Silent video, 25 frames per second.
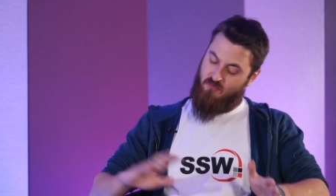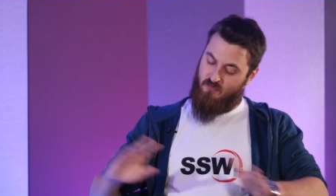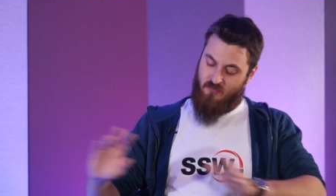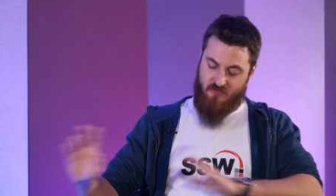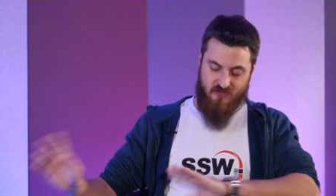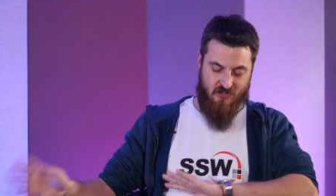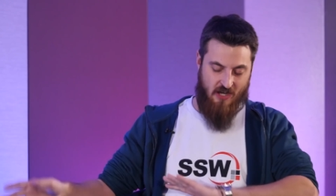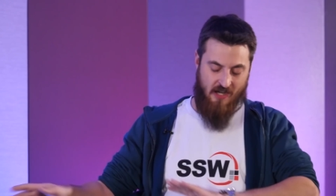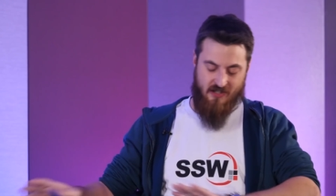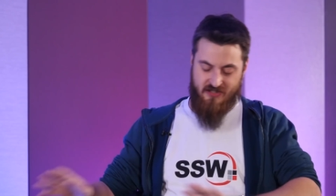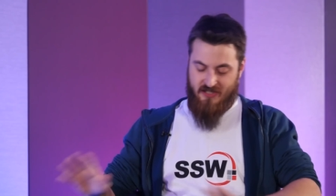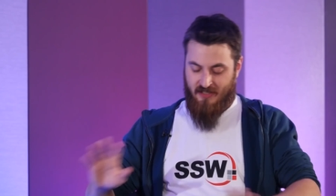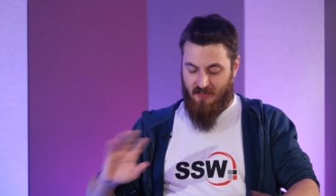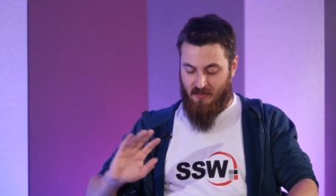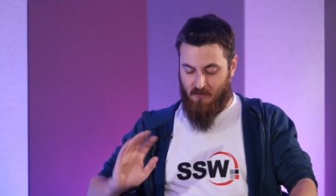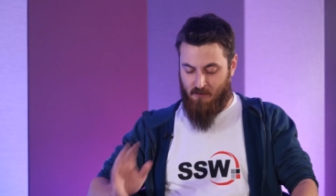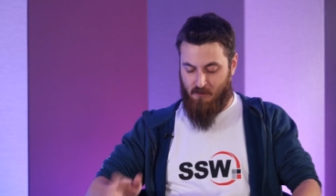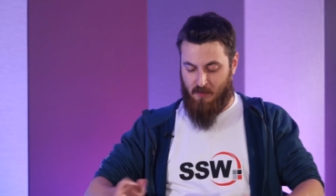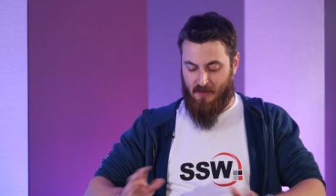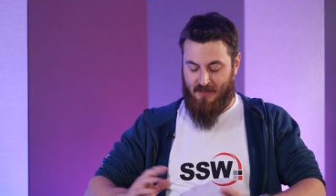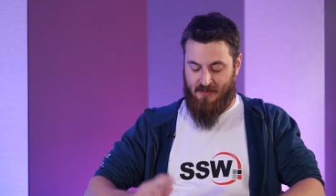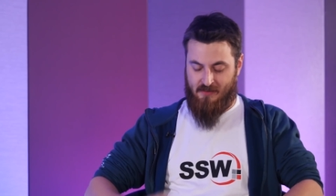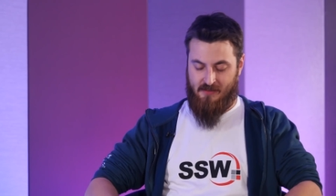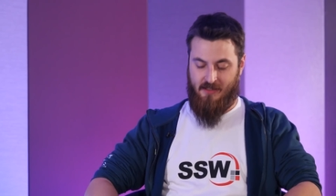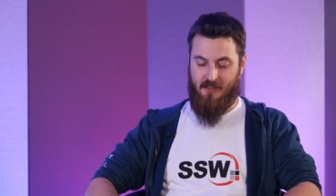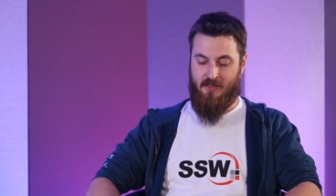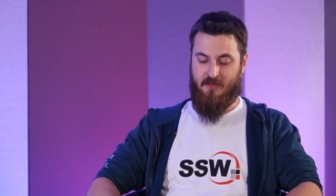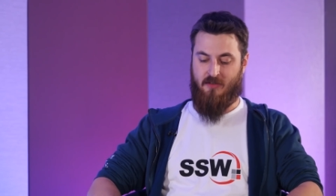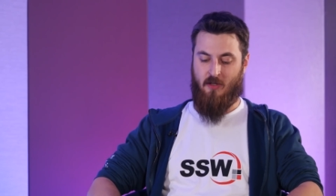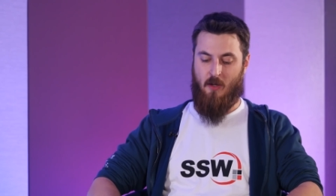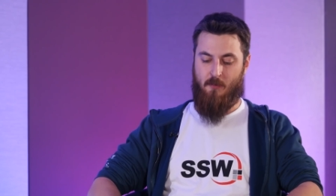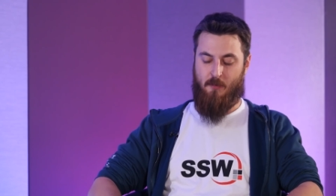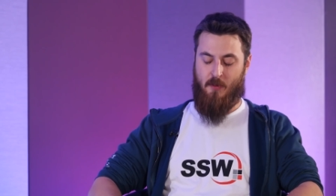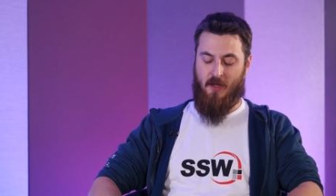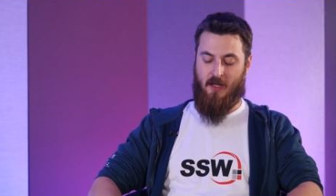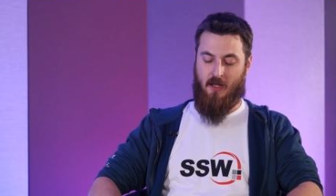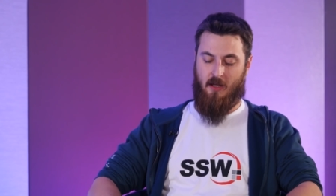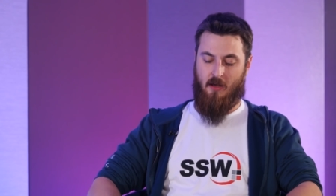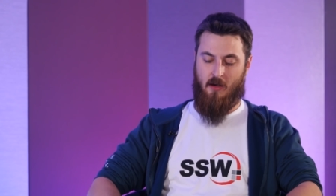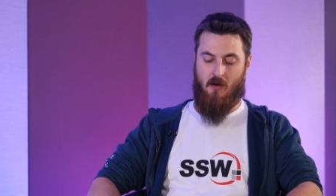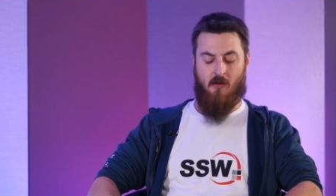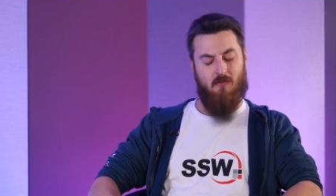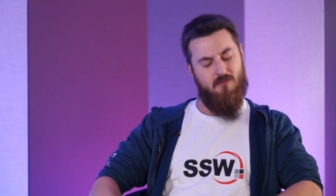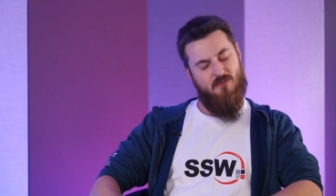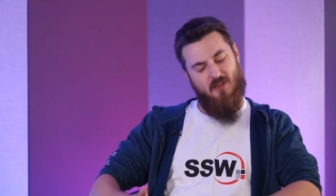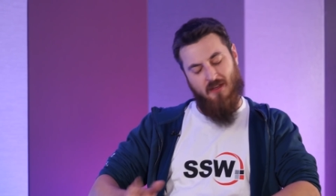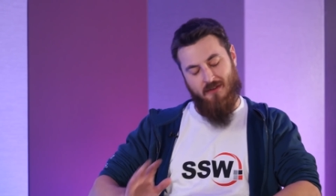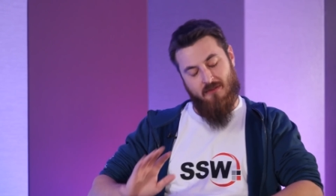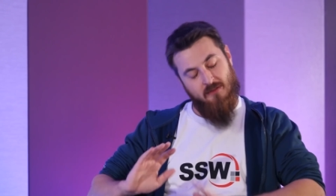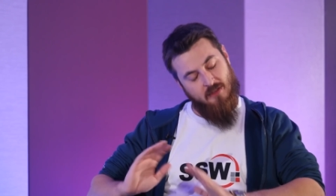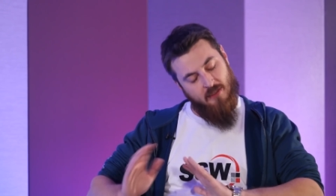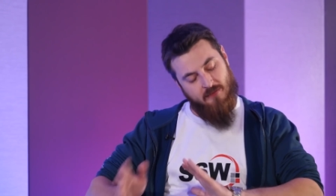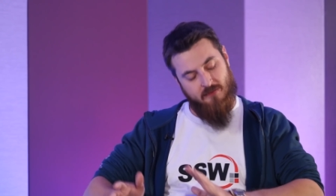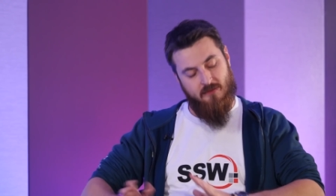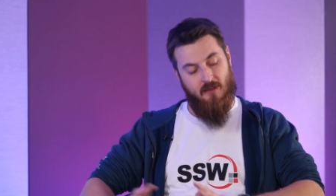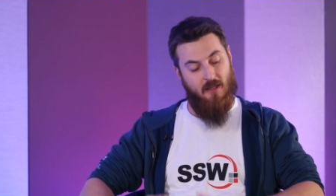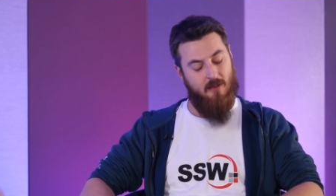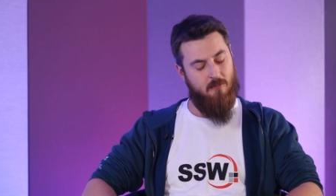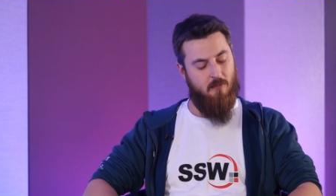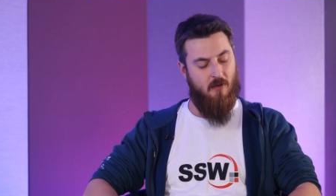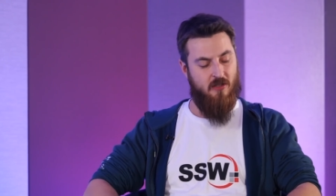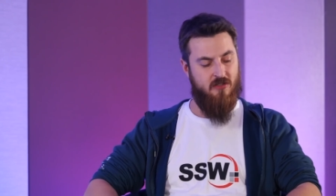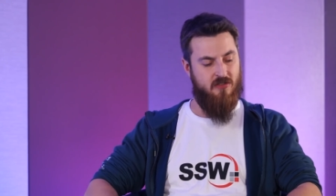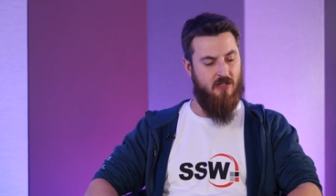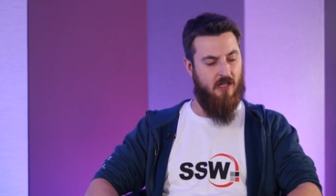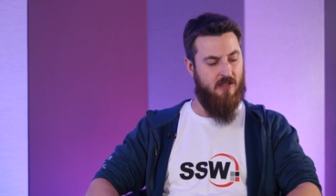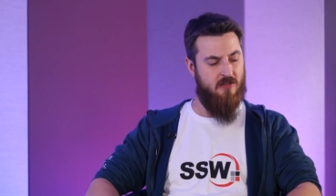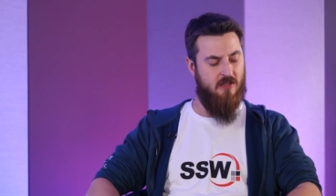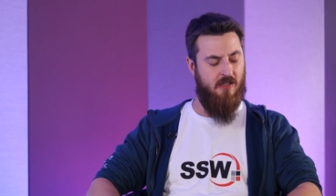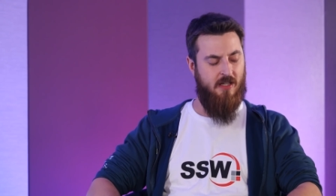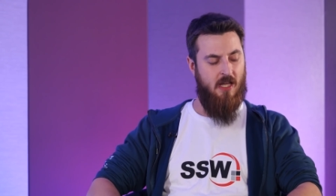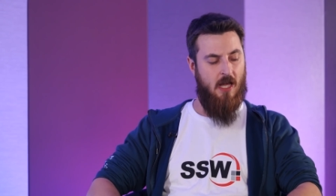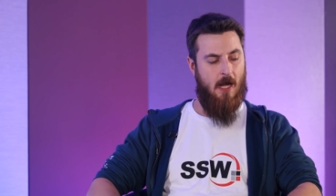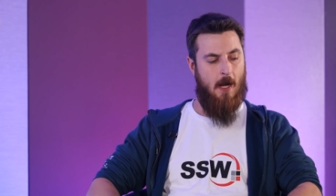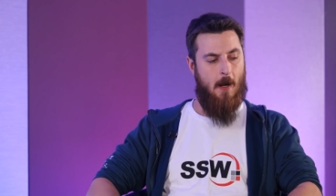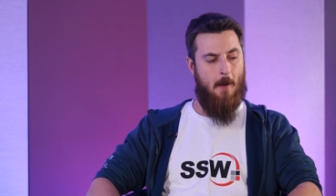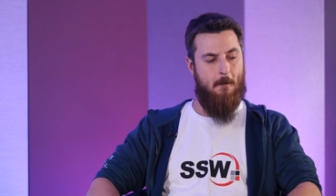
changing completely the topic. Oh, not that much actually.